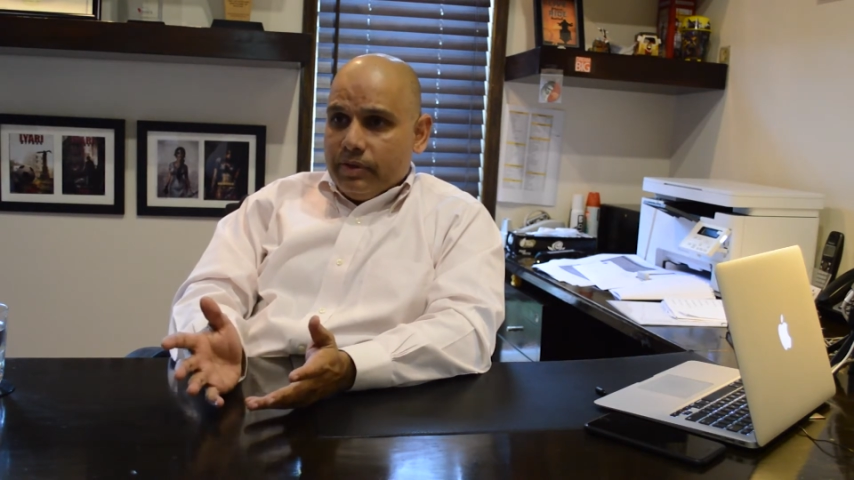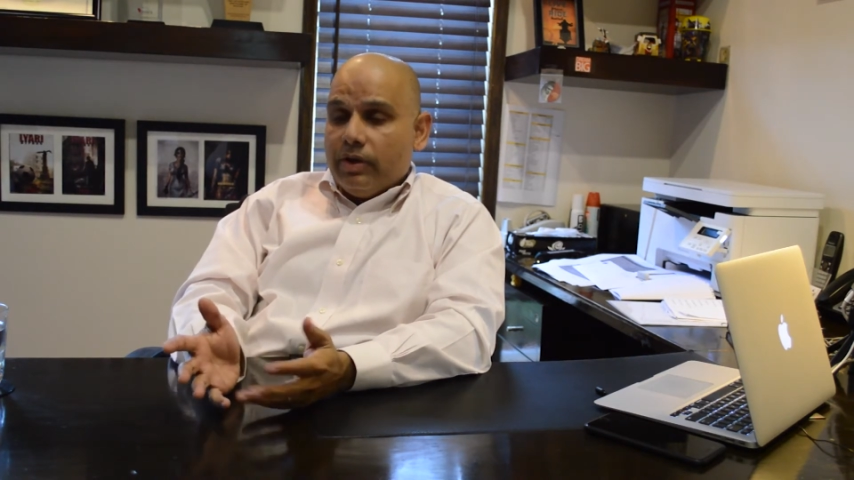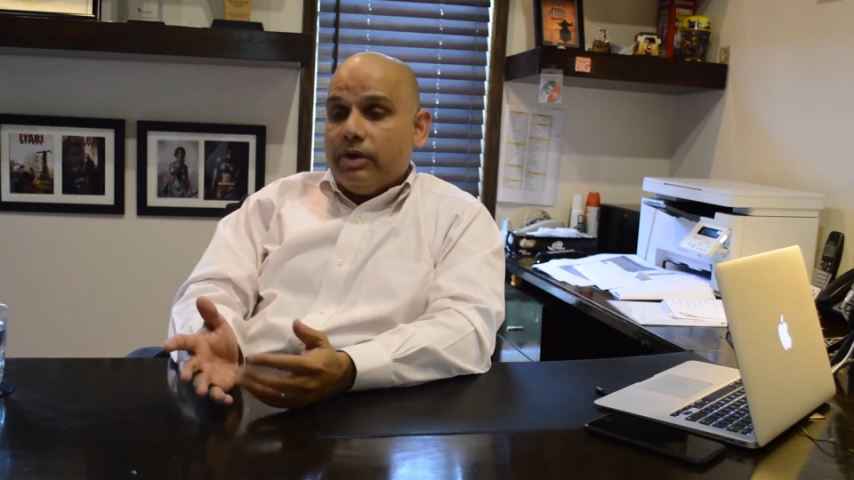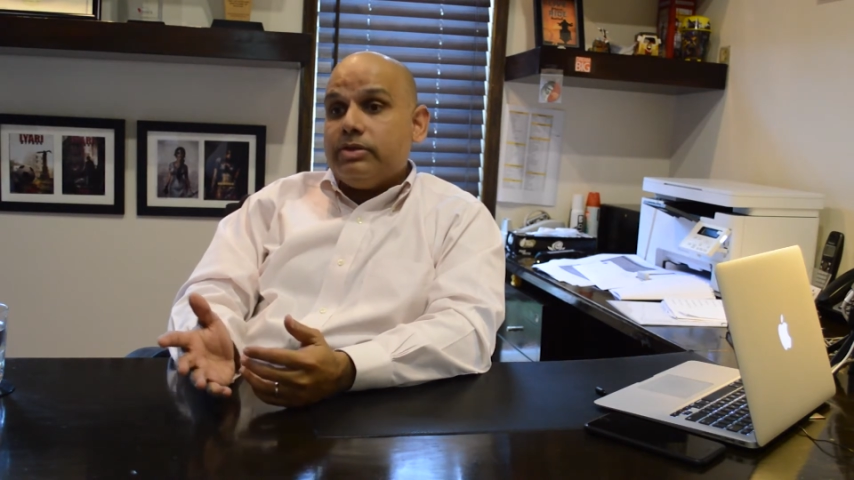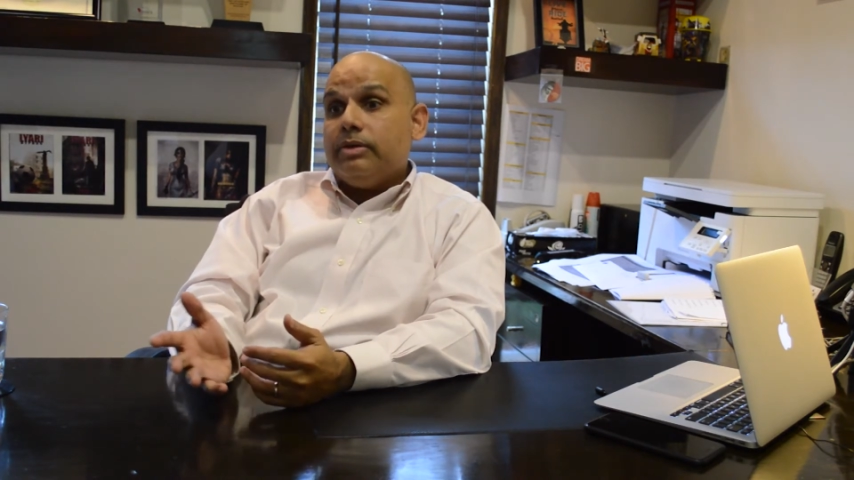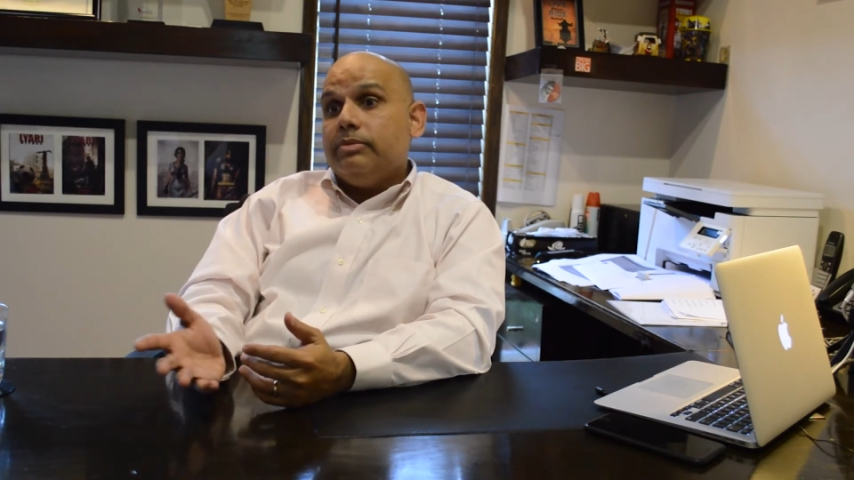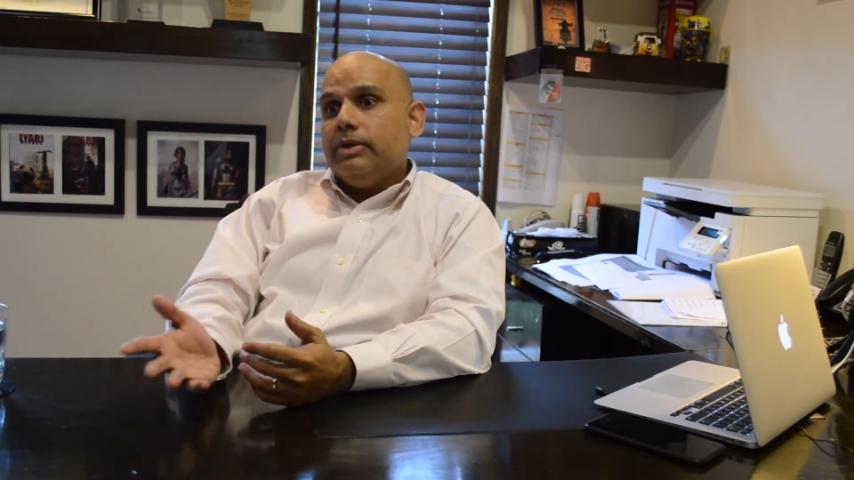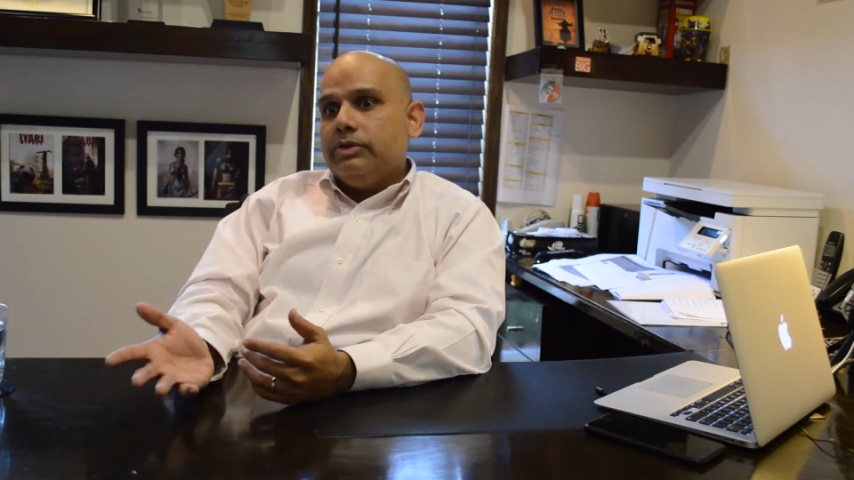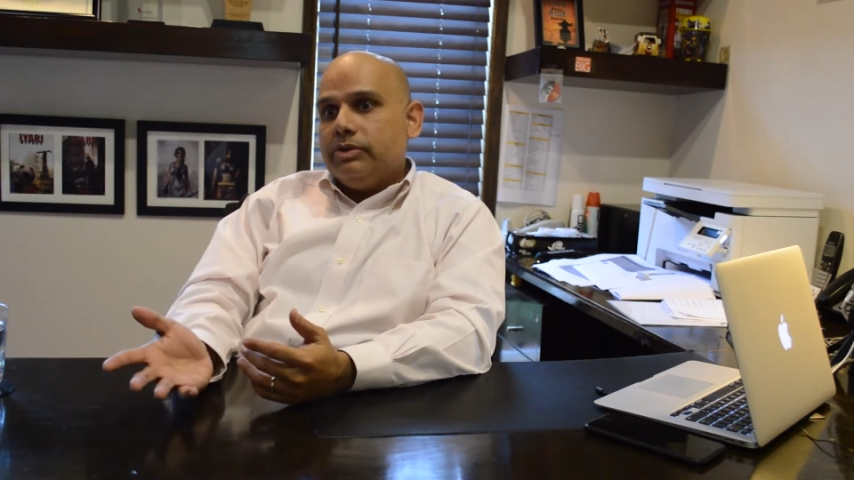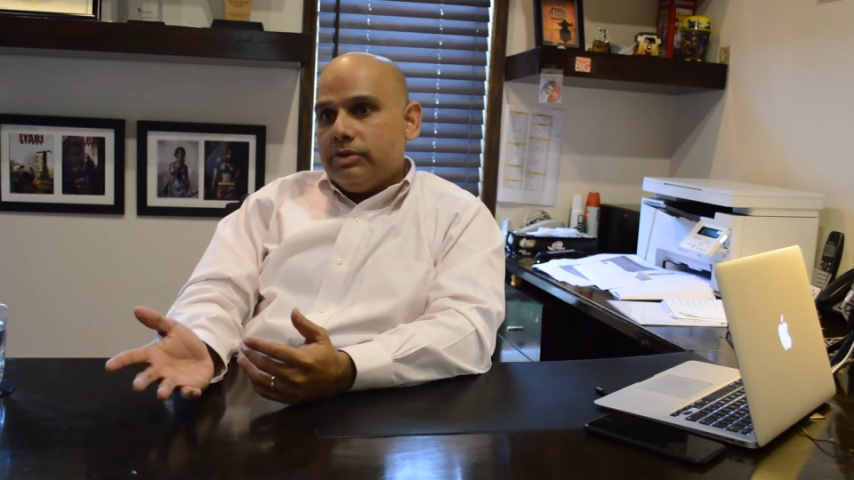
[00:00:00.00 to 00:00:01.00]
are some
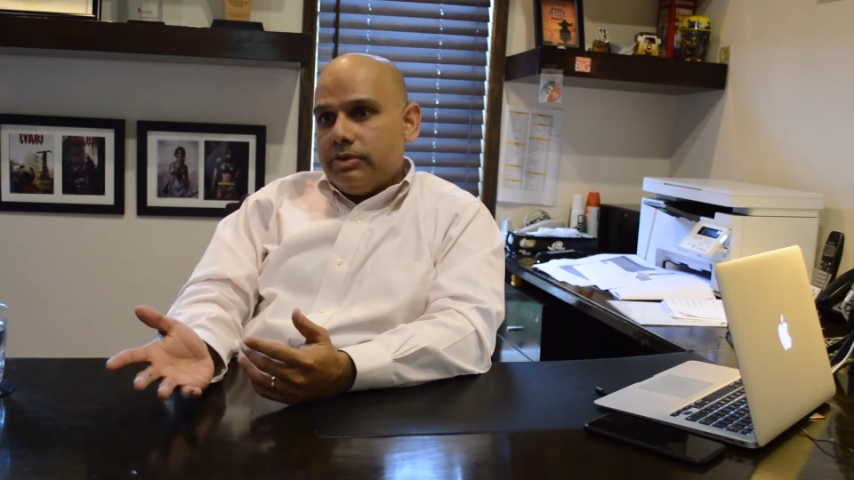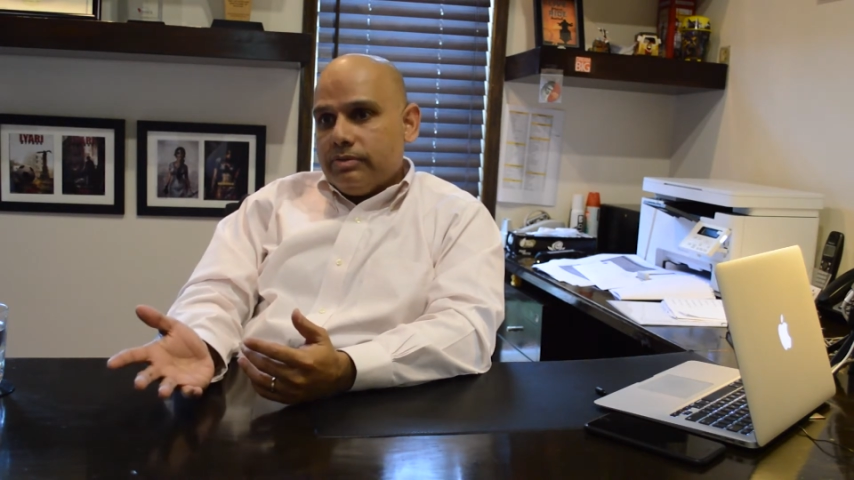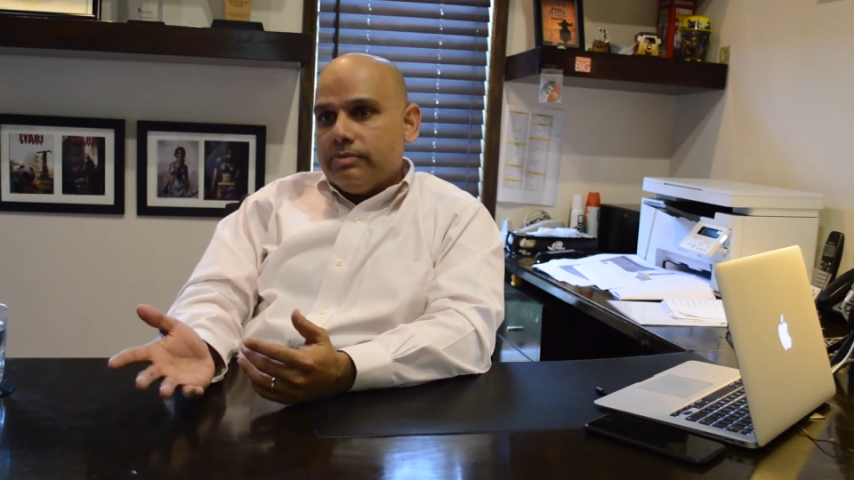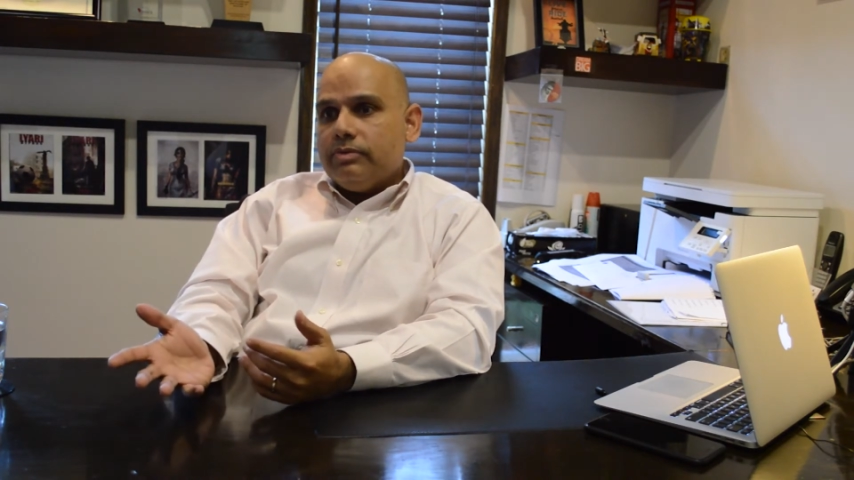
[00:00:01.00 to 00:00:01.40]
dangers